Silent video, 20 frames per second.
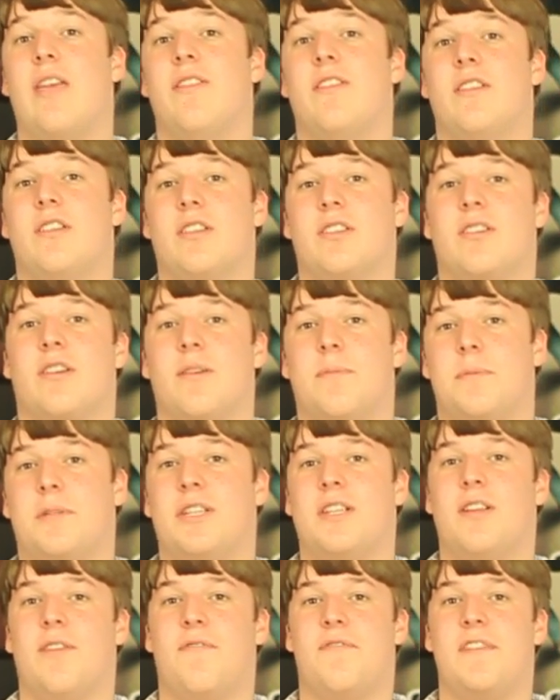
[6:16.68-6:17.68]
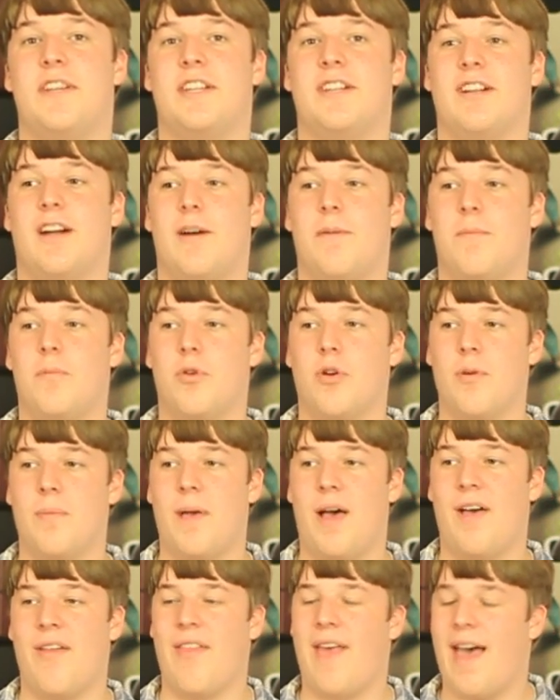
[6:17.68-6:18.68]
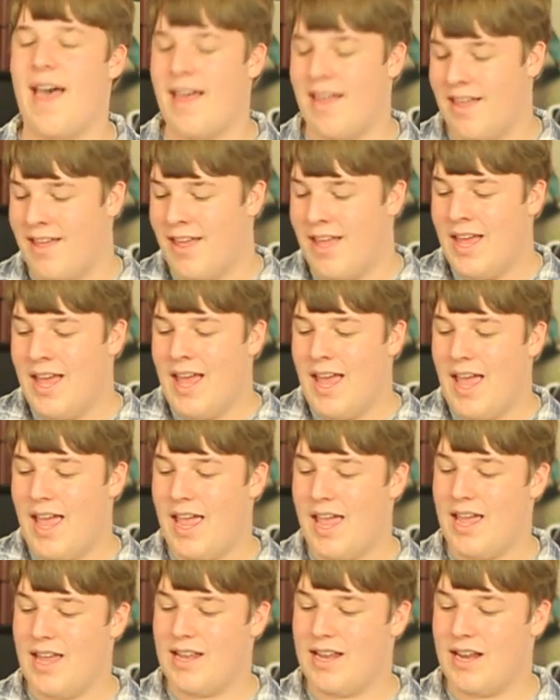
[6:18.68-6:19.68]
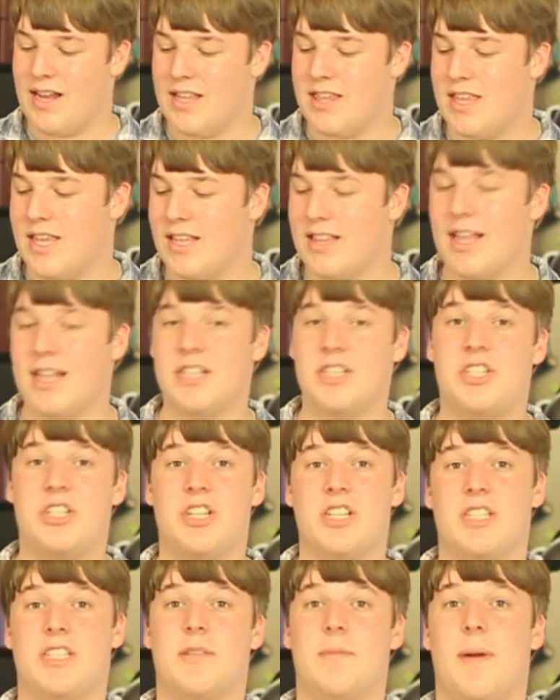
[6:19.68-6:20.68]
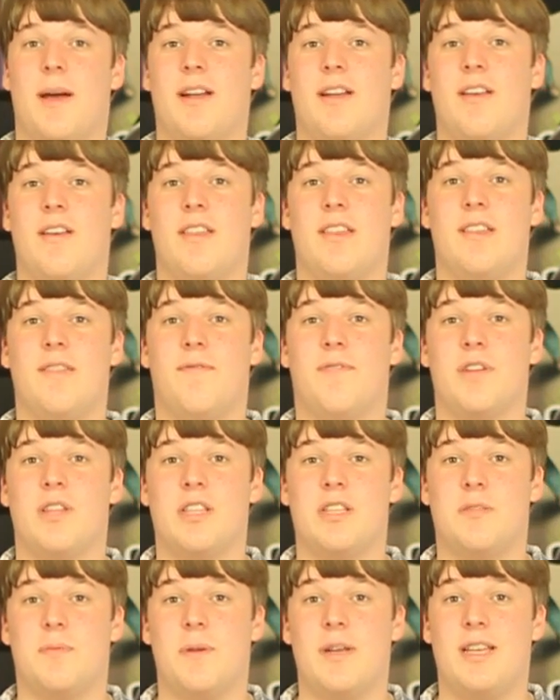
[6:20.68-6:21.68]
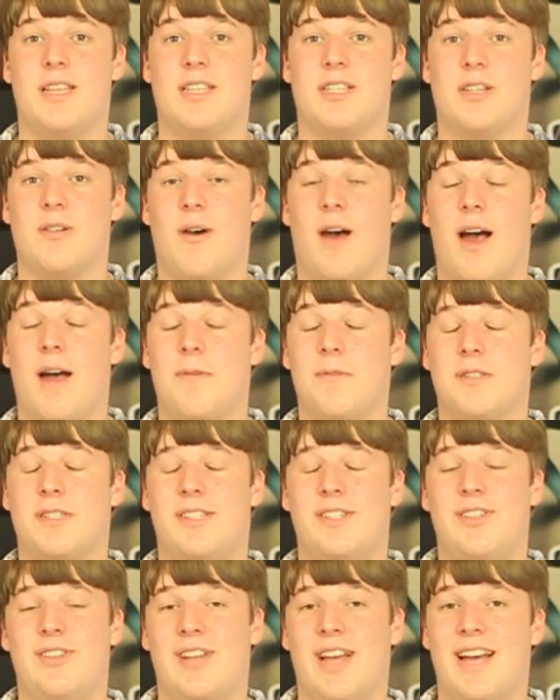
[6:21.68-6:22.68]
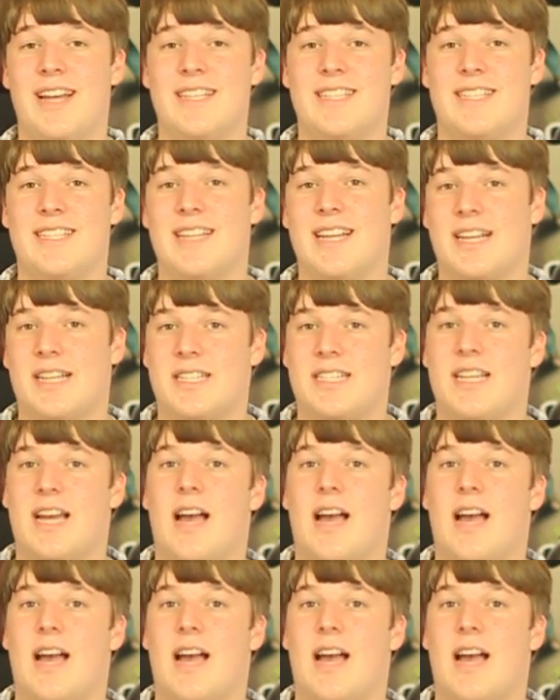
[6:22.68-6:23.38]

in the description to figure out more about that. And I think that's just about it for this week, so I will see you guys next